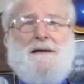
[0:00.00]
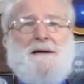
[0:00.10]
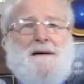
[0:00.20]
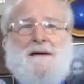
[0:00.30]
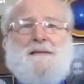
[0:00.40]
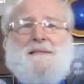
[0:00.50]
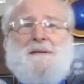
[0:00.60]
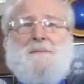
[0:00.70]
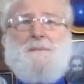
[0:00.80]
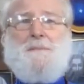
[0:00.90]
a
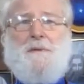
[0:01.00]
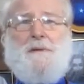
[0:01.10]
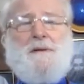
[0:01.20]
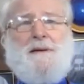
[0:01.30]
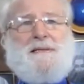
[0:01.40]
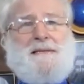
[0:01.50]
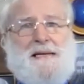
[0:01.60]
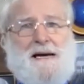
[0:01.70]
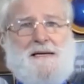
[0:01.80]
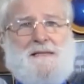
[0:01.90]
simple
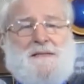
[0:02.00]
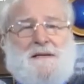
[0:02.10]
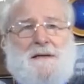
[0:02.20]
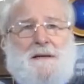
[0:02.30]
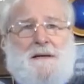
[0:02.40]
task